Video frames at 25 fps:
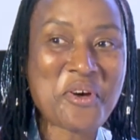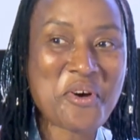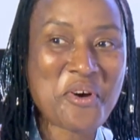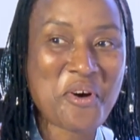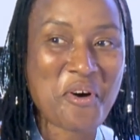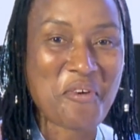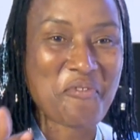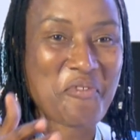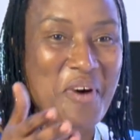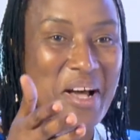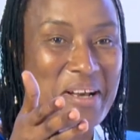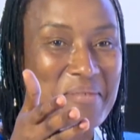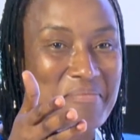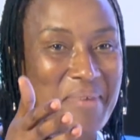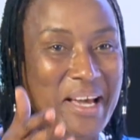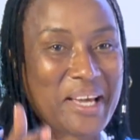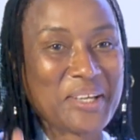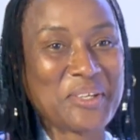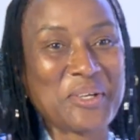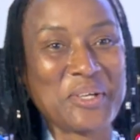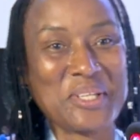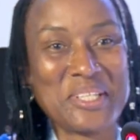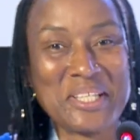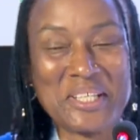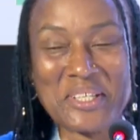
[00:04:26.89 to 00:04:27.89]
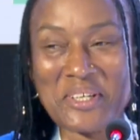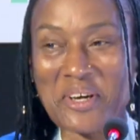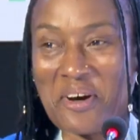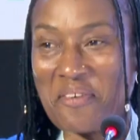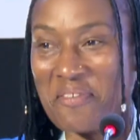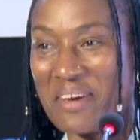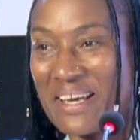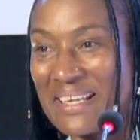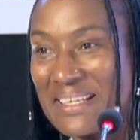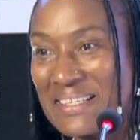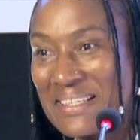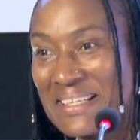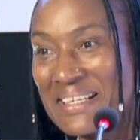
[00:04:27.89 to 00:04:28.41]
of what my colleague of
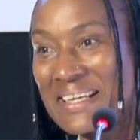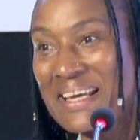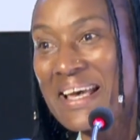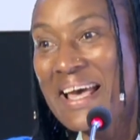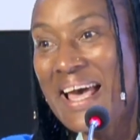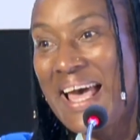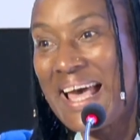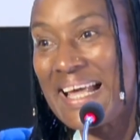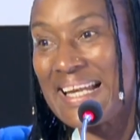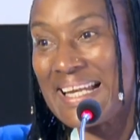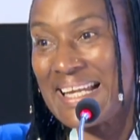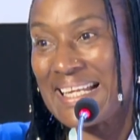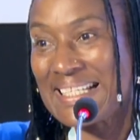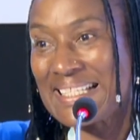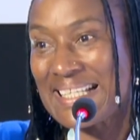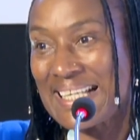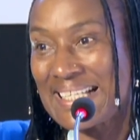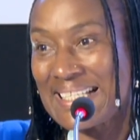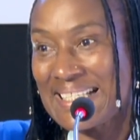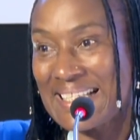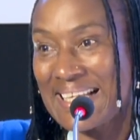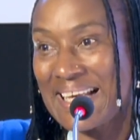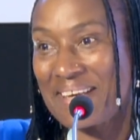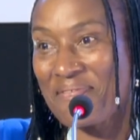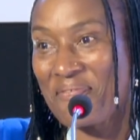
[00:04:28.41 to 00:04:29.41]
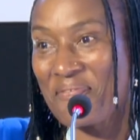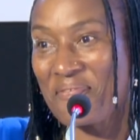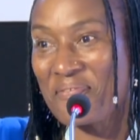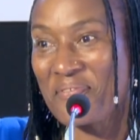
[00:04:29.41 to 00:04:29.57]
NSSF